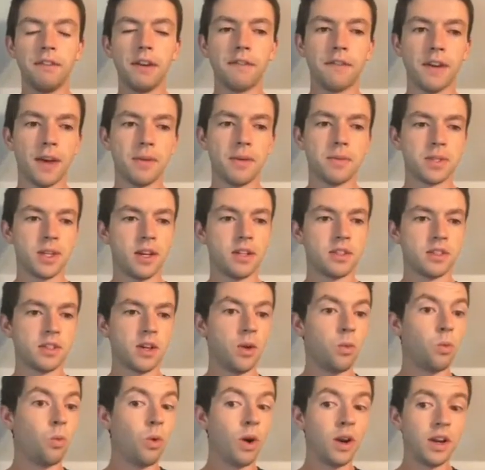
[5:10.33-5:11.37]
if Amazon's
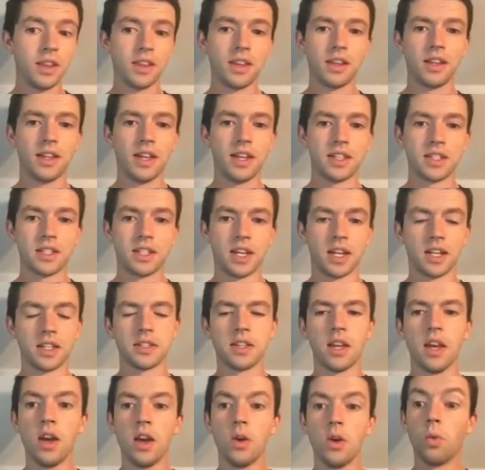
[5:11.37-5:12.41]
on one of the listings,